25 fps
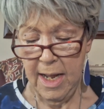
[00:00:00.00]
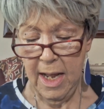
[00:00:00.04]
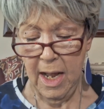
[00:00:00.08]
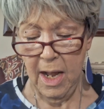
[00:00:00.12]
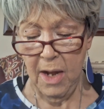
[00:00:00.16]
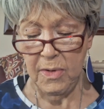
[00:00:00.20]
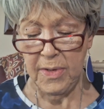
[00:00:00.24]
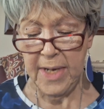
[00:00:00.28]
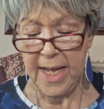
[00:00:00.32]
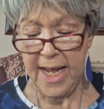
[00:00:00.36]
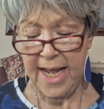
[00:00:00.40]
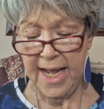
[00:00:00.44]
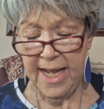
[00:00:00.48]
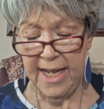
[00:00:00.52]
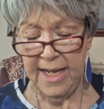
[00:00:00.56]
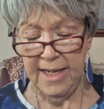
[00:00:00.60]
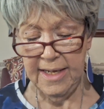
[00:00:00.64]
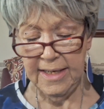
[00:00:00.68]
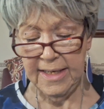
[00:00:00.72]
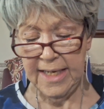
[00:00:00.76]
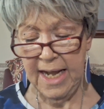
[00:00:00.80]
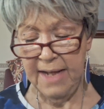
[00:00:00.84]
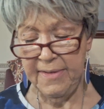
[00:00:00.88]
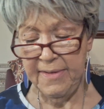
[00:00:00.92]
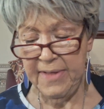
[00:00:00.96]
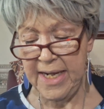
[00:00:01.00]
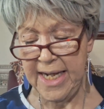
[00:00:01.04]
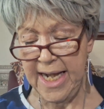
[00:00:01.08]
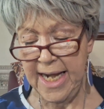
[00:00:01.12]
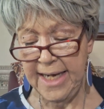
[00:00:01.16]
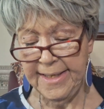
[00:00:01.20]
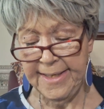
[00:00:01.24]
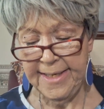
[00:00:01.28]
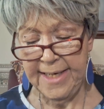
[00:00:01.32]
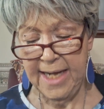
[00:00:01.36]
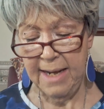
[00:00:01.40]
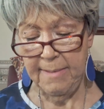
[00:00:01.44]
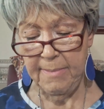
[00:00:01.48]
Okay, now the
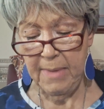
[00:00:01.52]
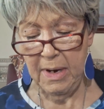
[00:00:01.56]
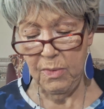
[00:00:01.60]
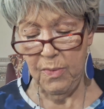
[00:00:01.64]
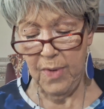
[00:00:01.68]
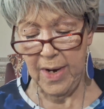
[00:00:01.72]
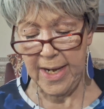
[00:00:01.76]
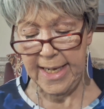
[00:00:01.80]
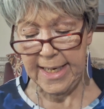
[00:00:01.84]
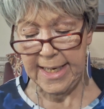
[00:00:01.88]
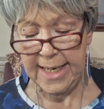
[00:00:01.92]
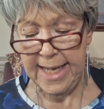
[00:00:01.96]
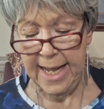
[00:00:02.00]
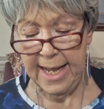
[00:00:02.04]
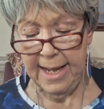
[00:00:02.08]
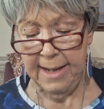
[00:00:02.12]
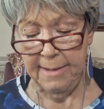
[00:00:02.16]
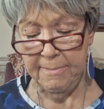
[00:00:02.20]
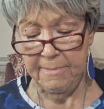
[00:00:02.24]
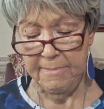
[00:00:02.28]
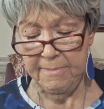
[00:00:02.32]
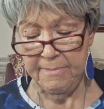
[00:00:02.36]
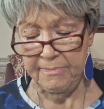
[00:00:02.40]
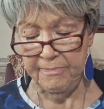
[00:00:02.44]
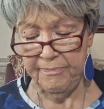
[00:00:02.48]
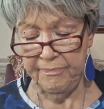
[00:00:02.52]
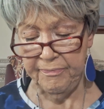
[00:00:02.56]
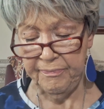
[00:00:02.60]
next time I won a game,